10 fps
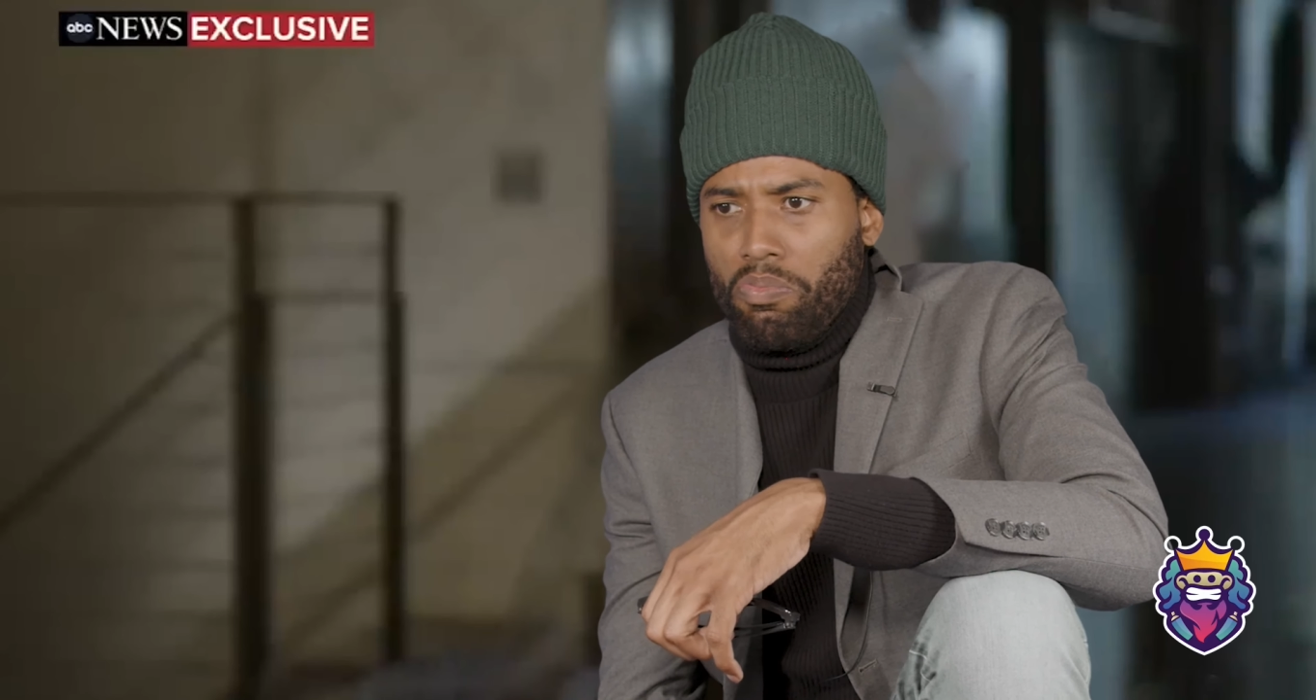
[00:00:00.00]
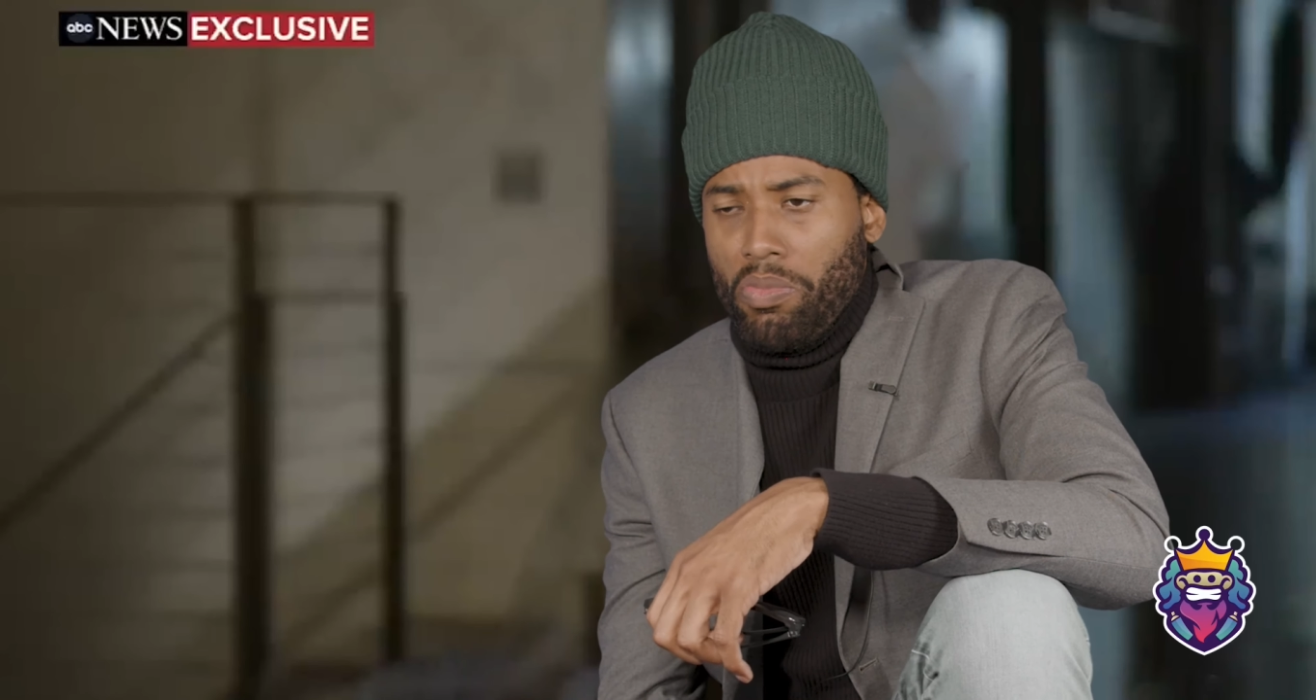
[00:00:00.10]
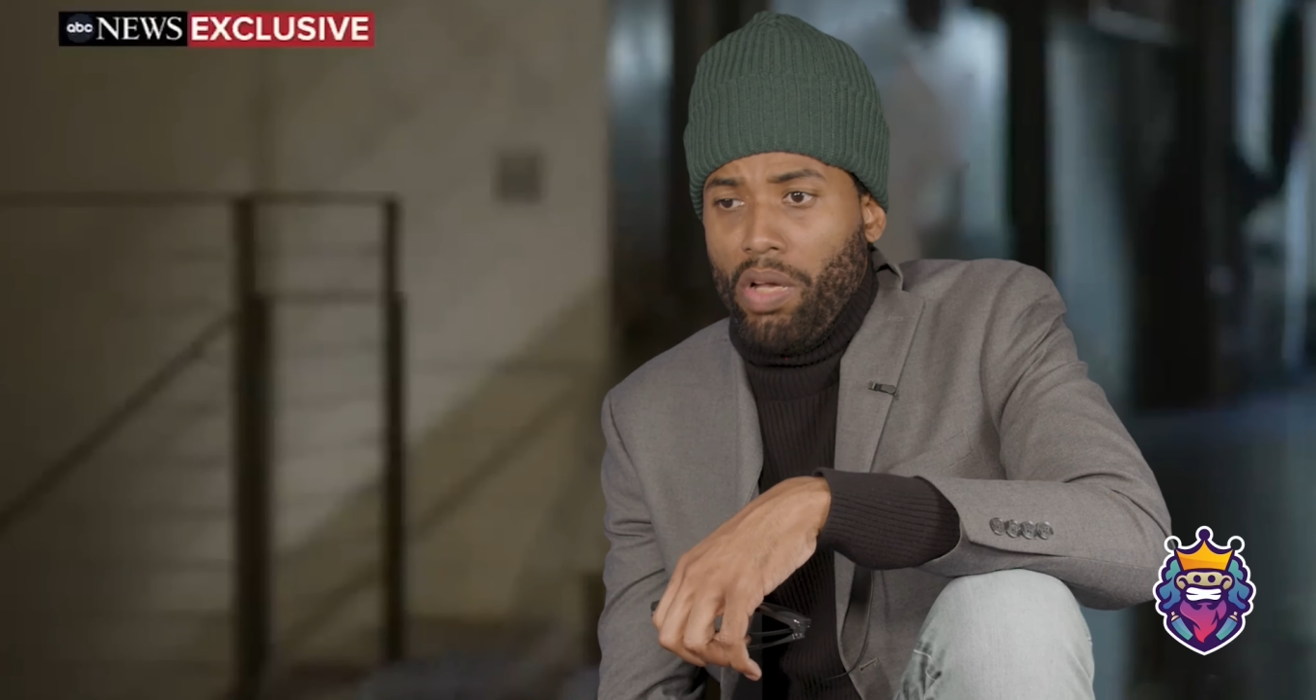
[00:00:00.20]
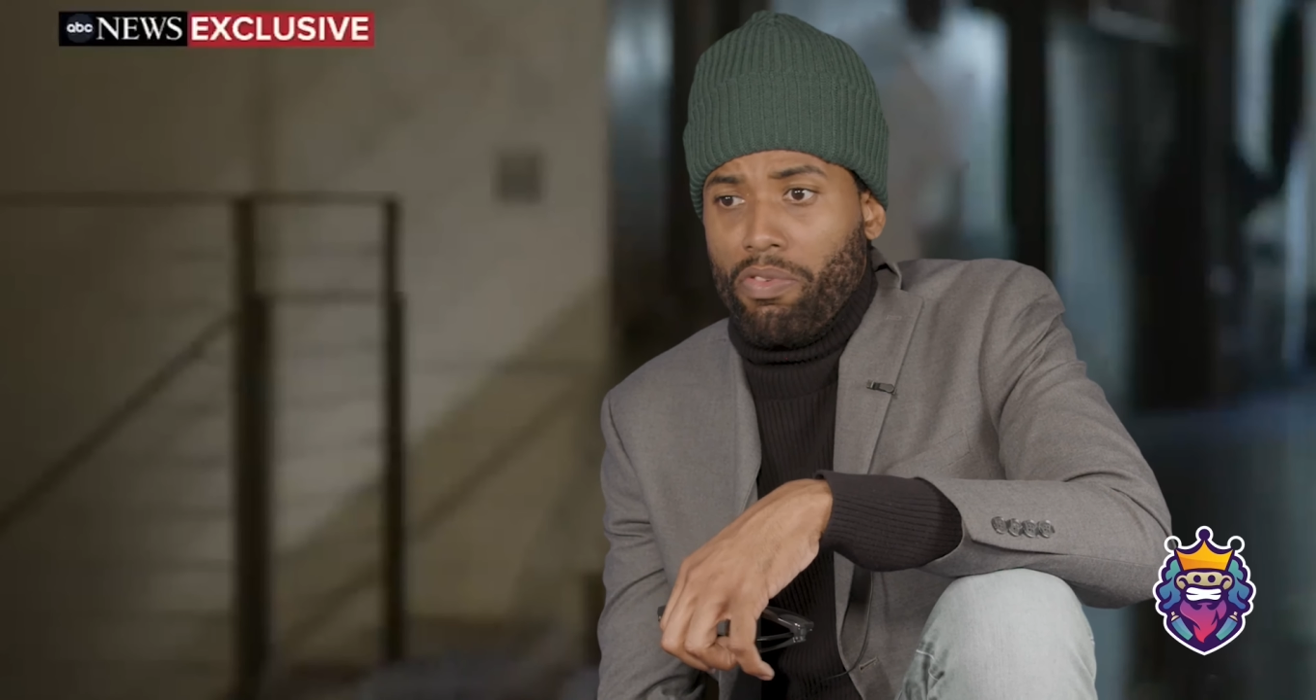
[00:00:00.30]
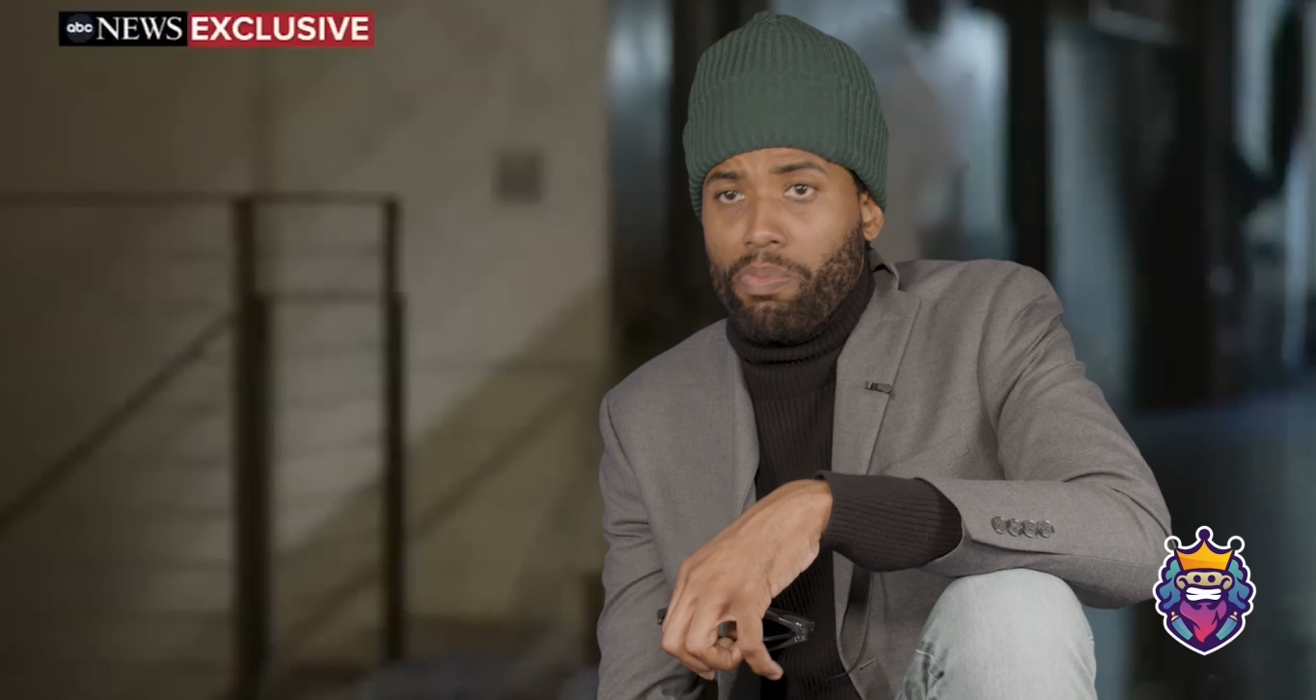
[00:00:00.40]

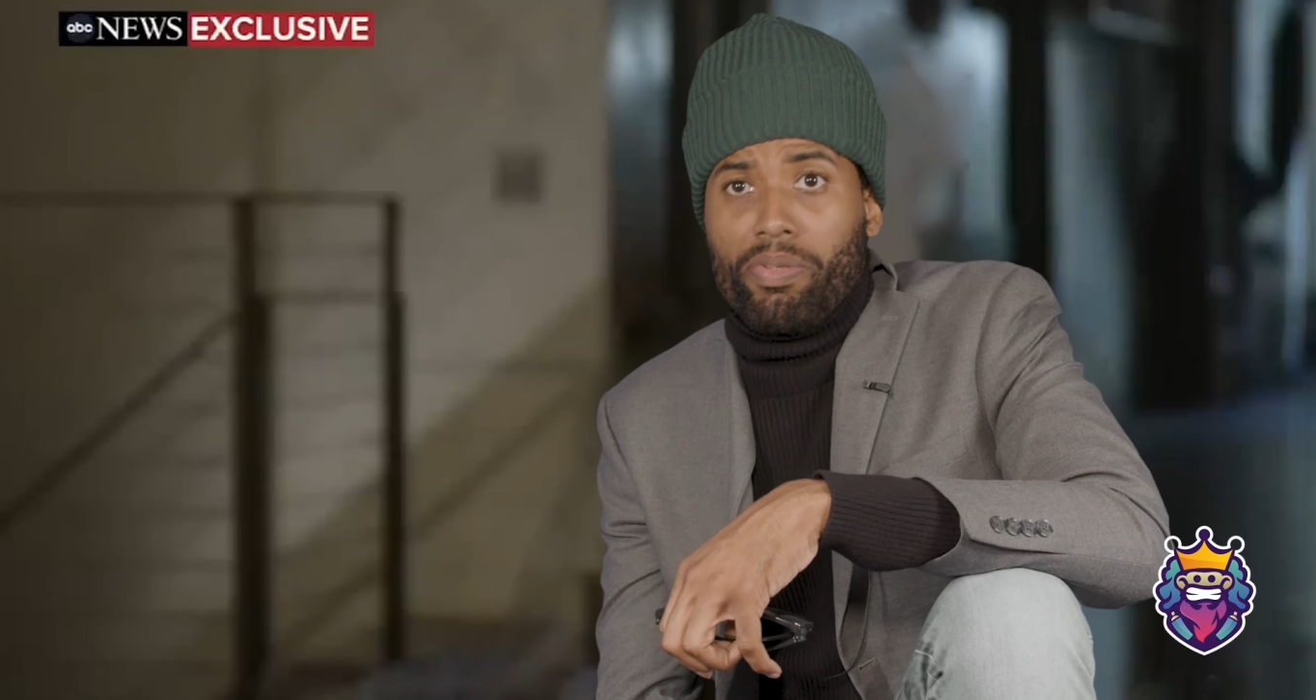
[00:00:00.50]
Never